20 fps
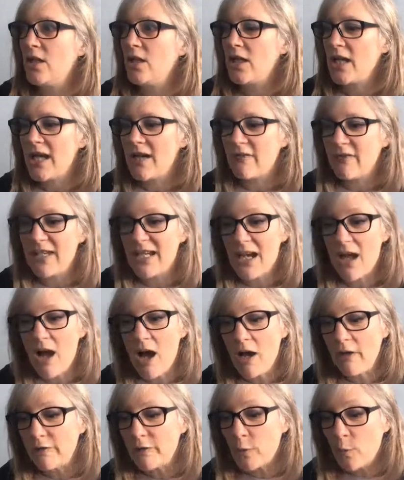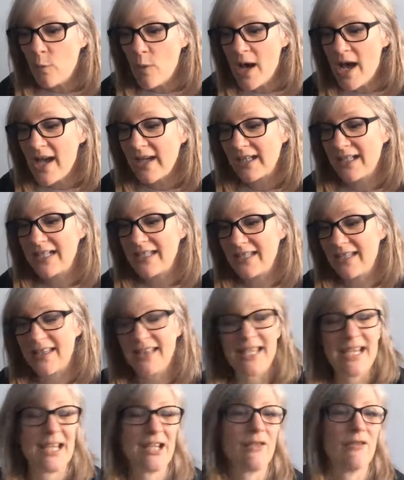if the after work is a
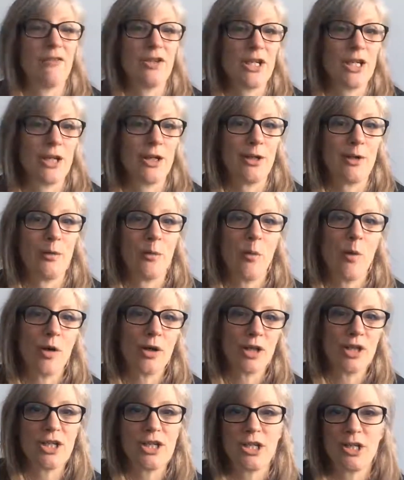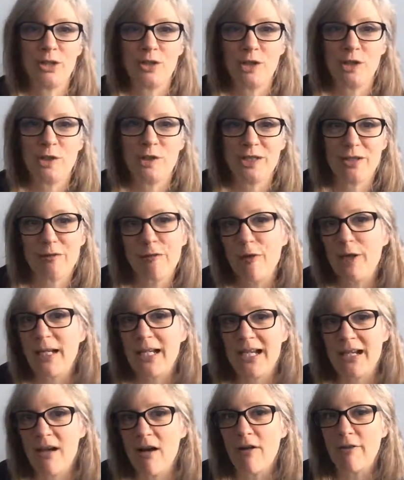thing for you, what can you do
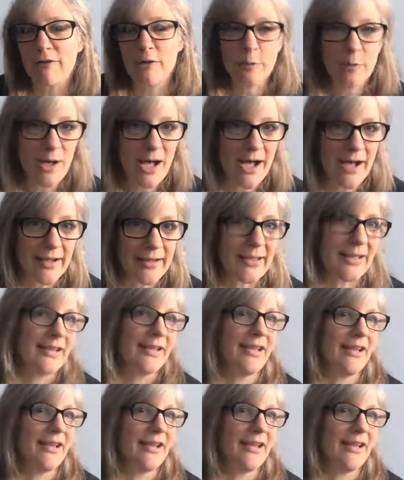differently after work?